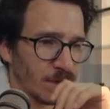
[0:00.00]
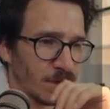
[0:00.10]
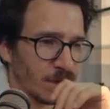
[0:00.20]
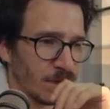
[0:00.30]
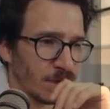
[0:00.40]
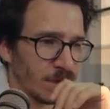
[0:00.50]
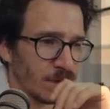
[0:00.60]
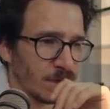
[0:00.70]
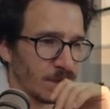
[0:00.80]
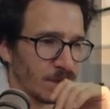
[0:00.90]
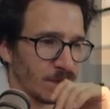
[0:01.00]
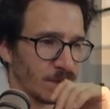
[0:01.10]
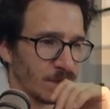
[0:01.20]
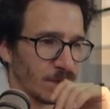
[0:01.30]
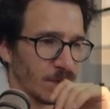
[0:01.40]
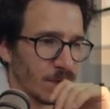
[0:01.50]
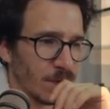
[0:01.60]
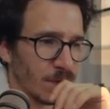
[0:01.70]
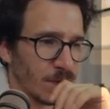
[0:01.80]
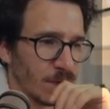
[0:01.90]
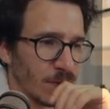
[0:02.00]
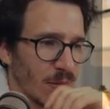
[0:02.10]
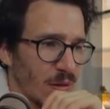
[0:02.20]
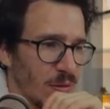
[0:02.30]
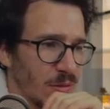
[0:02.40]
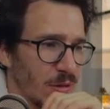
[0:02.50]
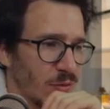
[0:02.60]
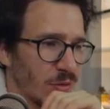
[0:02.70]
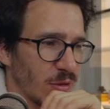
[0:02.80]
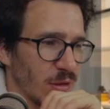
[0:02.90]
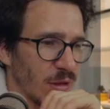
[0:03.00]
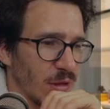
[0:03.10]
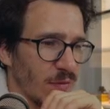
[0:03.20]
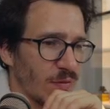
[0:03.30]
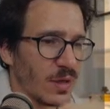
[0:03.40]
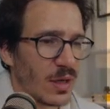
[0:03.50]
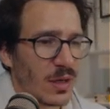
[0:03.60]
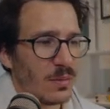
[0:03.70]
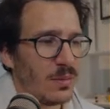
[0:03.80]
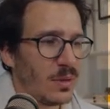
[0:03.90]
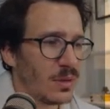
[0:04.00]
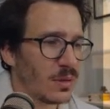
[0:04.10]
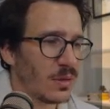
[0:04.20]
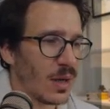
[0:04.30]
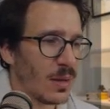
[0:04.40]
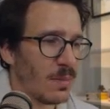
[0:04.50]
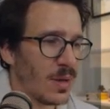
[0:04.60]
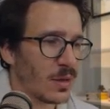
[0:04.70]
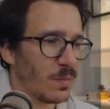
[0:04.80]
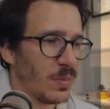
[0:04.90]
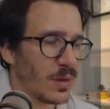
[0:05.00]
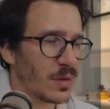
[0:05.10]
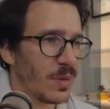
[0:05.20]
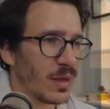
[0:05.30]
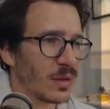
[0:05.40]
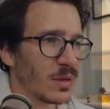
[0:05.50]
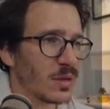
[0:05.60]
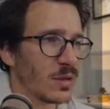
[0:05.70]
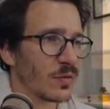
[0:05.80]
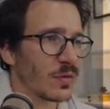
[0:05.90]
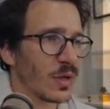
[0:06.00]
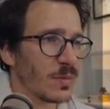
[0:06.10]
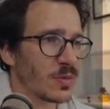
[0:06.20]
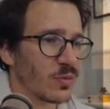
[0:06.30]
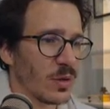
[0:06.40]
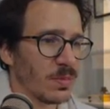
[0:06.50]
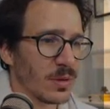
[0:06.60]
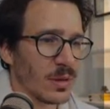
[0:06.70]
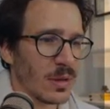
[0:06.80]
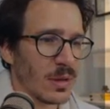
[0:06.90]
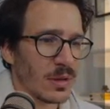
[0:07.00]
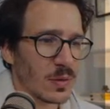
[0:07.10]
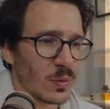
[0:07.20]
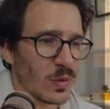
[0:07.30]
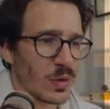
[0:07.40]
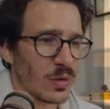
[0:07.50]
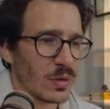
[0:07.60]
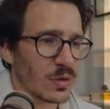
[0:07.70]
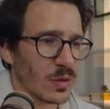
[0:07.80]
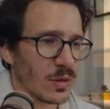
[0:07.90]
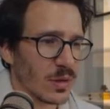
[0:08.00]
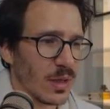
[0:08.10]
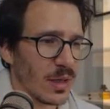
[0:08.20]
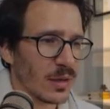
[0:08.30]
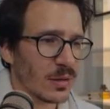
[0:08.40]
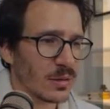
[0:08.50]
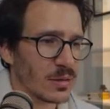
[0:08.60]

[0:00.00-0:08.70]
Mm. Oh, interesting. I have an unmet, unmet peer dependency of TypeScript. So we're going to install that.